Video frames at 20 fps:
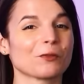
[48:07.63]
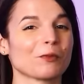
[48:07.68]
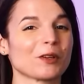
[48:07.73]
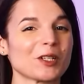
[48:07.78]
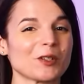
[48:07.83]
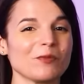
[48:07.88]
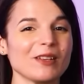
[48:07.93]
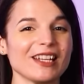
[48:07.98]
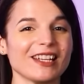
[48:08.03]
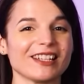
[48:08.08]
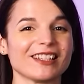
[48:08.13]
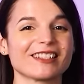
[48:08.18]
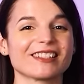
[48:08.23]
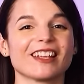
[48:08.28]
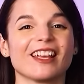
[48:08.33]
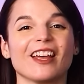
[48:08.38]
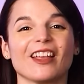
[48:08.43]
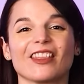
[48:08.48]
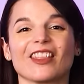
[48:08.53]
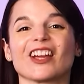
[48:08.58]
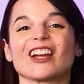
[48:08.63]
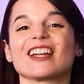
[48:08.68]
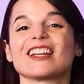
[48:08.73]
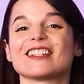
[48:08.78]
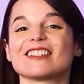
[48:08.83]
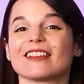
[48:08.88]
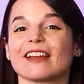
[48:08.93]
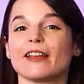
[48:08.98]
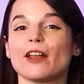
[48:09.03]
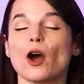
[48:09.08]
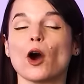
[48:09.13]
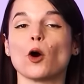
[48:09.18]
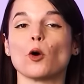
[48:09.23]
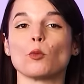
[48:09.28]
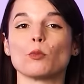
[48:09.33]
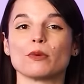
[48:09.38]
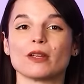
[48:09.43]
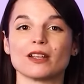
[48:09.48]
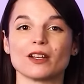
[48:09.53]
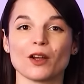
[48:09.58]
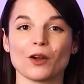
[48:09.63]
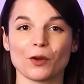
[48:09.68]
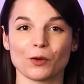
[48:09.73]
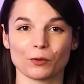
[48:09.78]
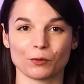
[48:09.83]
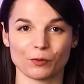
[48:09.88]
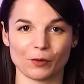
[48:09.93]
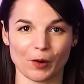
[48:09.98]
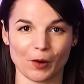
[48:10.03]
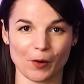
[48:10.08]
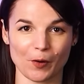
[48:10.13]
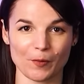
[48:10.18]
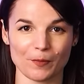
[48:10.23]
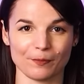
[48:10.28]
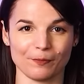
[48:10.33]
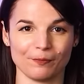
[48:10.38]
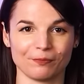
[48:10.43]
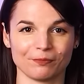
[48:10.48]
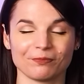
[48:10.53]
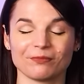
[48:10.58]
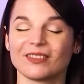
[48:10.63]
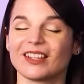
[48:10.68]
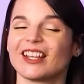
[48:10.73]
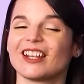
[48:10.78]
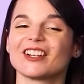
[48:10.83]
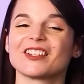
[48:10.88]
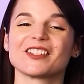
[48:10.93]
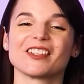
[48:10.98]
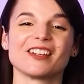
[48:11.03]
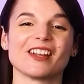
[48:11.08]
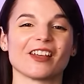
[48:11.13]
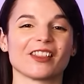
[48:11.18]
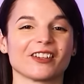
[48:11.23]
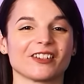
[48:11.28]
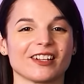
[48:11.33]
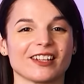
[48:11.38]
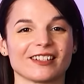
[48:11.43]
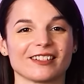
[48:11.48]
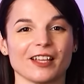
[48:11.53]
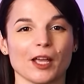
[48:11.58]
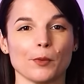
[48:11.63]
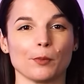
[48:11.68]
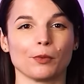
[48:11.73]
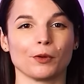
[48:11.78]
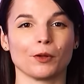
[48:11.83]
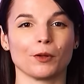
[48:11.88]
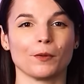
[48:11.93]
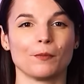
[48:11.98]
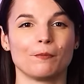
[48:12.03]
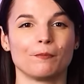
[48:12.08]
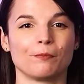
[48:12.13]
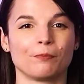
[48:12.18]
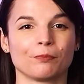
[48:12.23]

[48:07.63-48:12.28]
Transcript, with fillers: which means there is an open room. Here's another example.